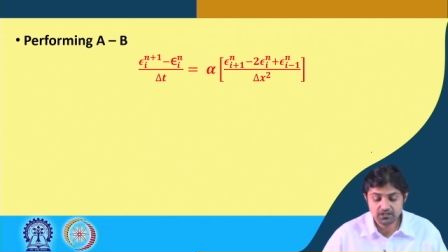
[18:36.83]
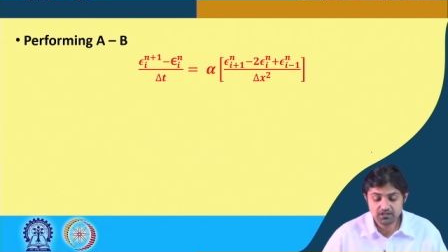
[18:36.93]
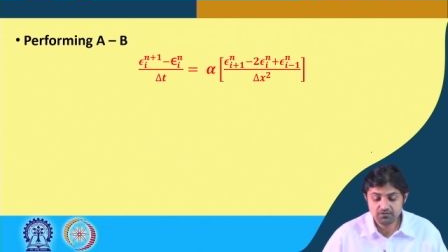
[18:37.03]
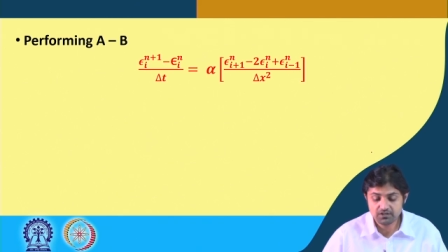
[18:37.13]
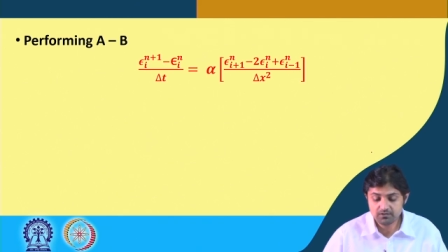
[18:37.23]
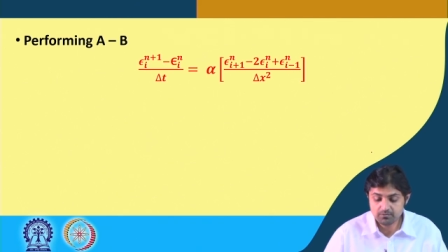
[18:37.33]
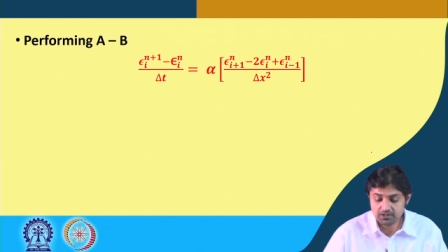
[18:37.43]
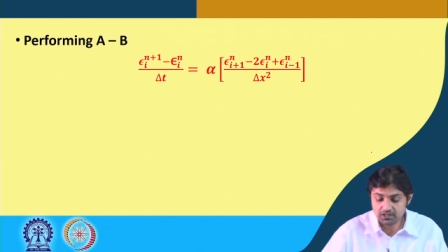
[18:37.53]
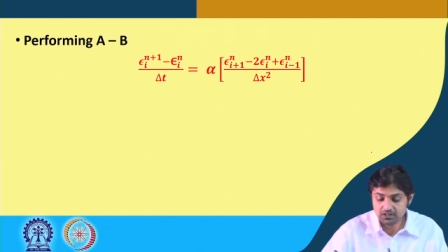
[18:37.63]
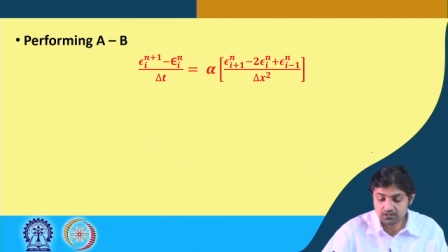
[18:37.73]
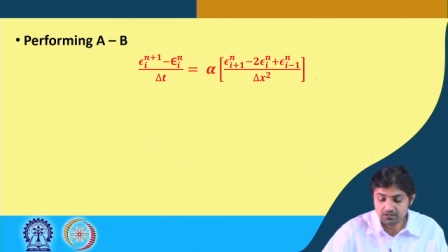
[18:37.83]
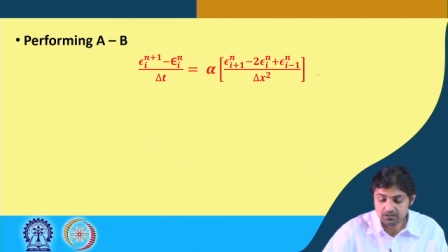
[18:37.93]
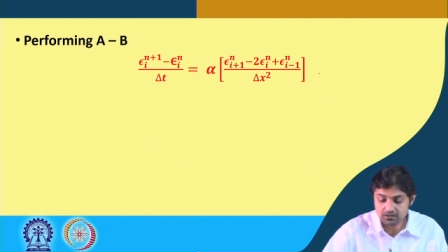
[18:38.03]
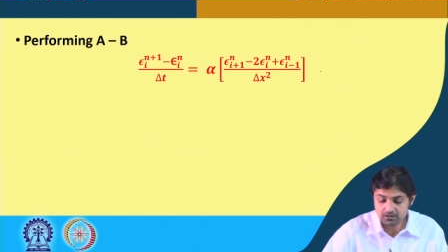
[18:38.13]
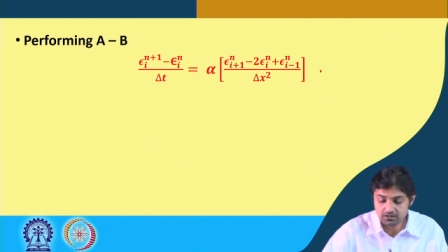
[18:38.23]
t will be
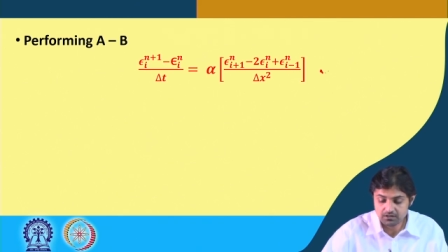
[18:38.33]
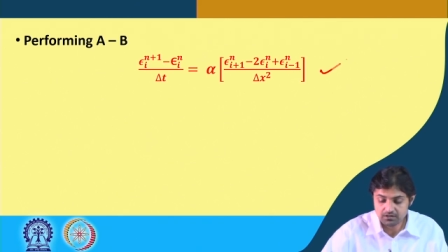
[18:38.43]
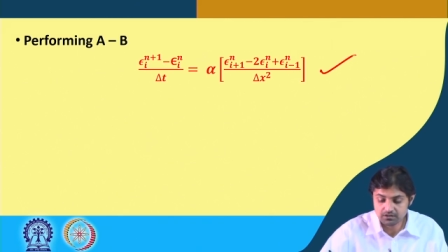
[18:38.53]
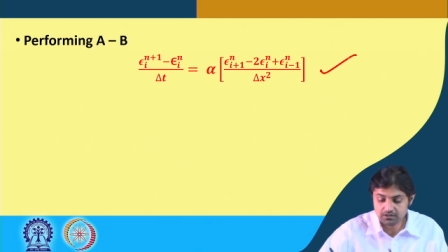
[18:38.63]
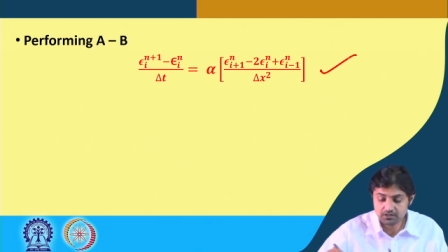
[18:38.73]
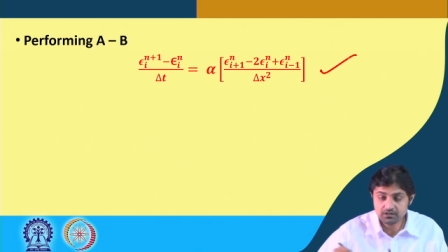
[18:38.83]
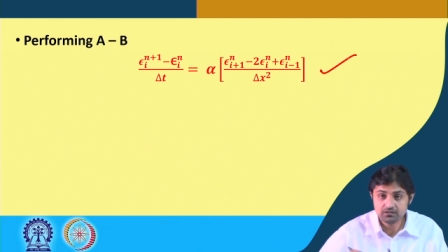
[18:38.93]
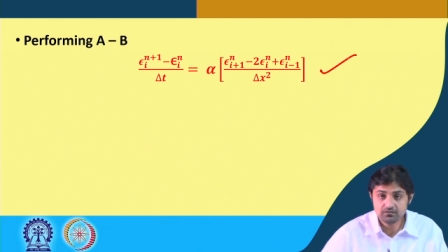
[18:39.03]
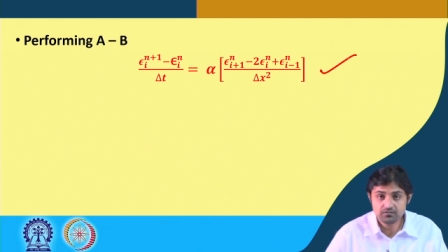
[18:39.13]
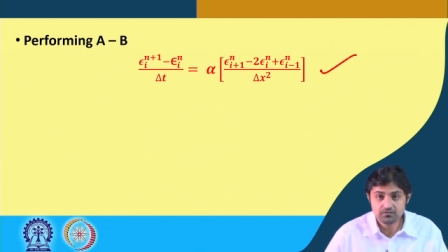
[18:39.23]
written.